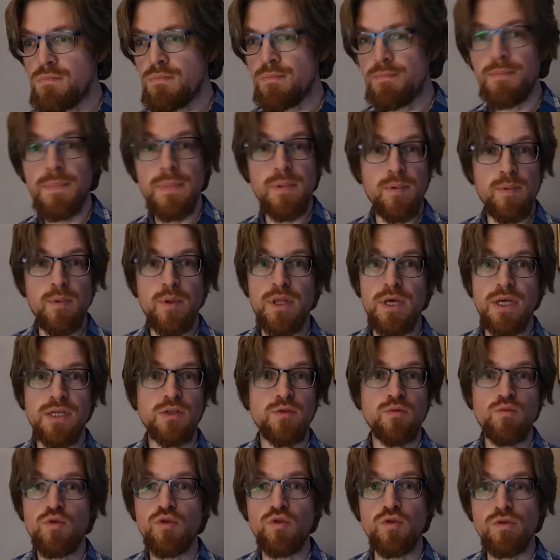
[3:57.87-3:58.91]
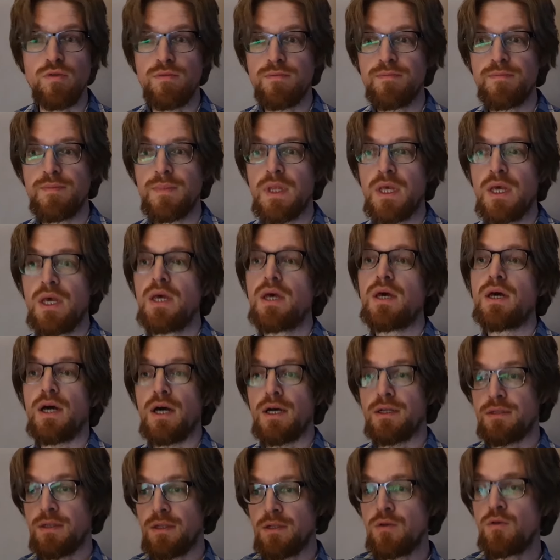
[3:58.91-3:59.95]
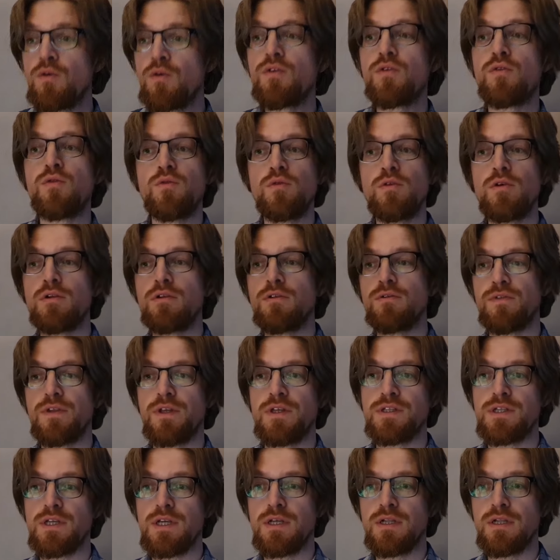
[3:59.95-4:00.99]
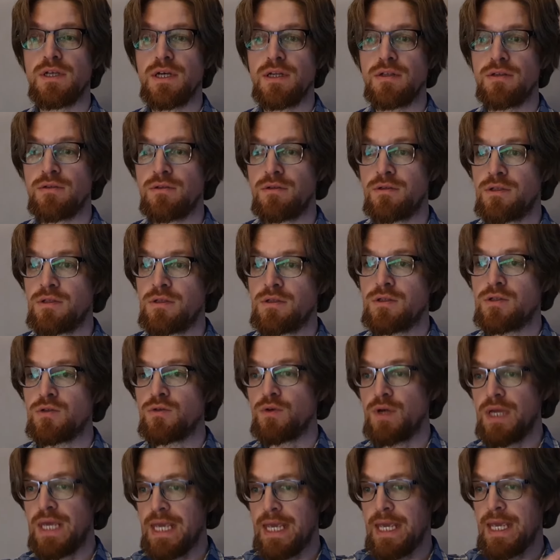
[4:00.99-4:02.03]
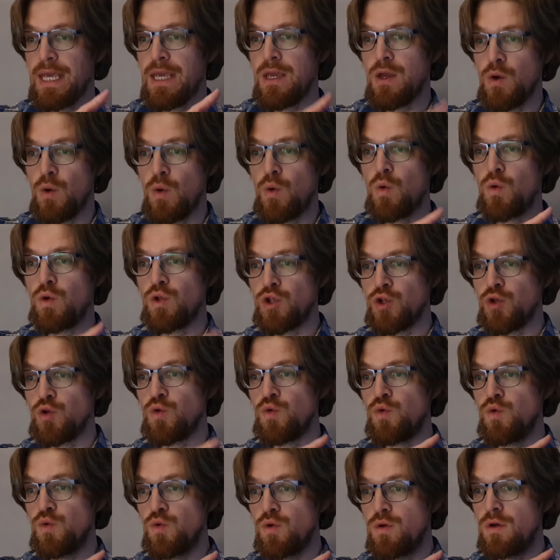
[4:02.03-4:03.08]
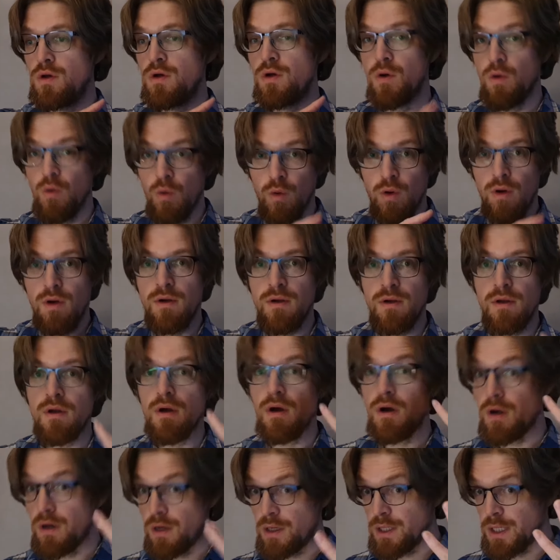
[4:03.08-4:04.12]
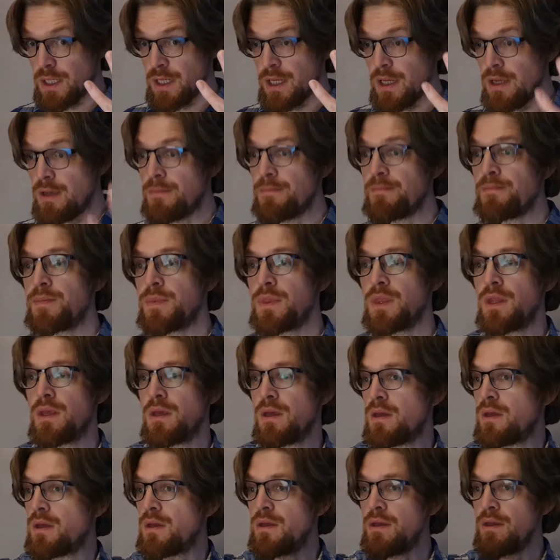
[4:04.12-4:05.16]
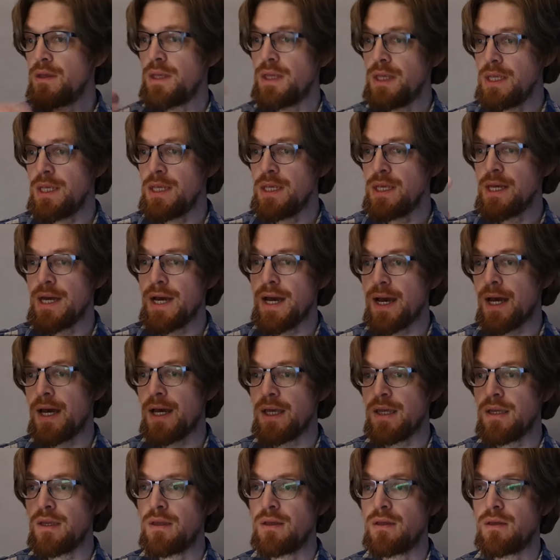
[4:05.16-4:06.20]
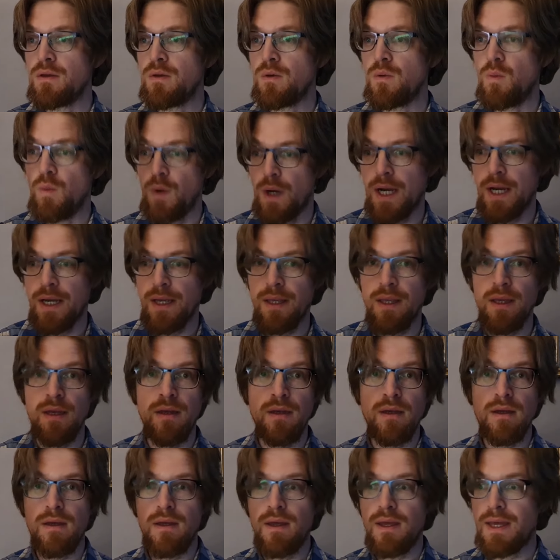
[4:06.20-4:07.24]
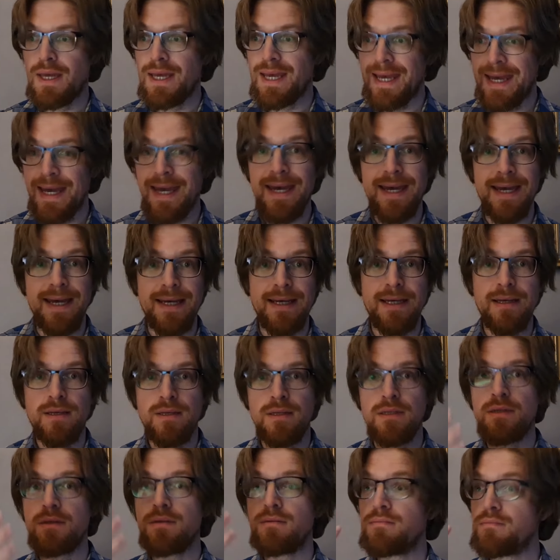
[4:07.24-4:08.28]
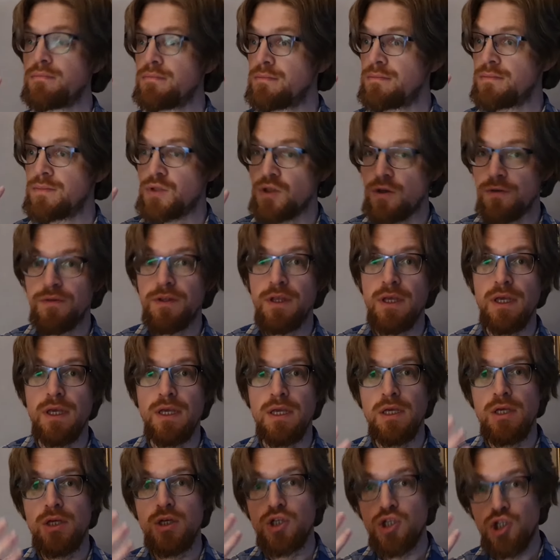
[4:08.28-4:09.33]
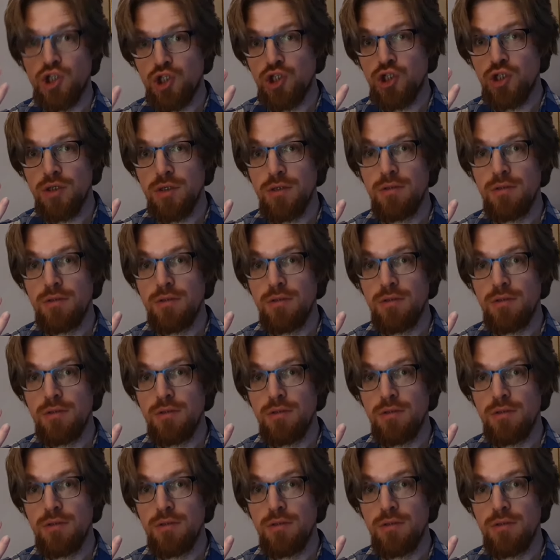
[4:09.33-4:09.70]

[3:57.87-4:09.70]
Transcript: Maybe that's a rule. I did through all of these 8 letters, so A, O, U, O, hard K, E, I, Y, ä, soft K, sh.